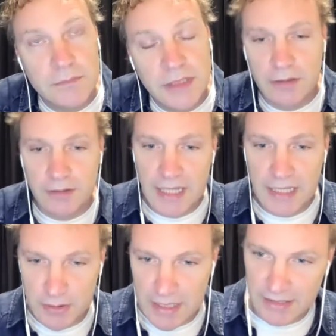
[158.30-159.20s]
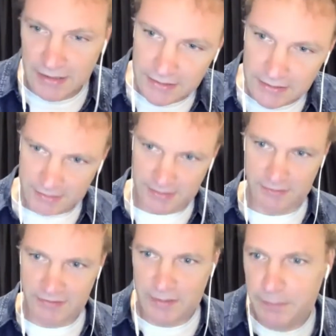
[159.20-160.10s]
So, hello, Annette
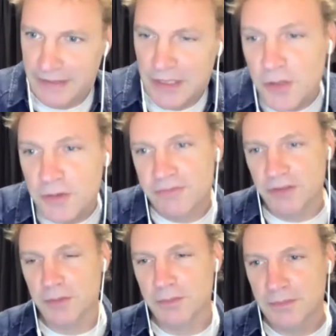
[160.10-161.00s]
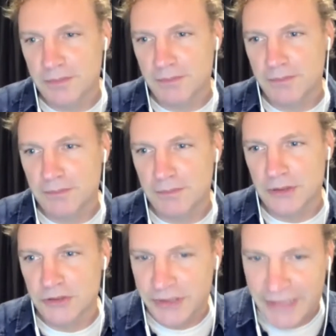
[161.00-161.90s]
Verpillot from
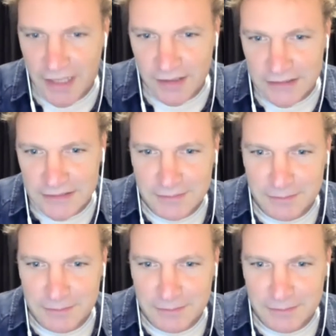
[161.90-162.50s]
Montreal,